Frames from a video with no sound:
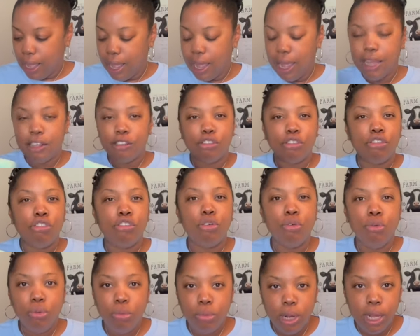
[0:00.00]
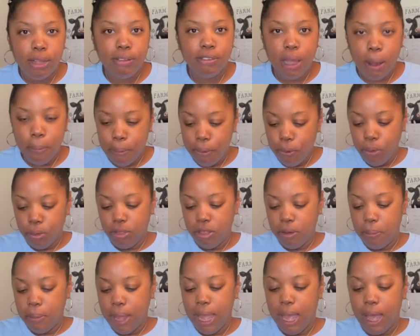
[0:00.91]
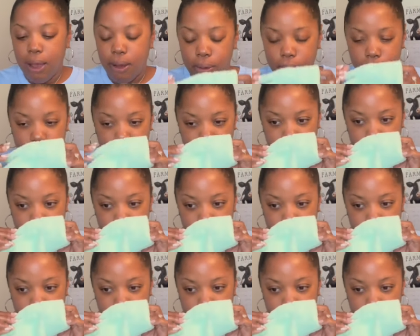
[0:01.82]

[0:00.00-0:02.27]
as soon as I pull them out.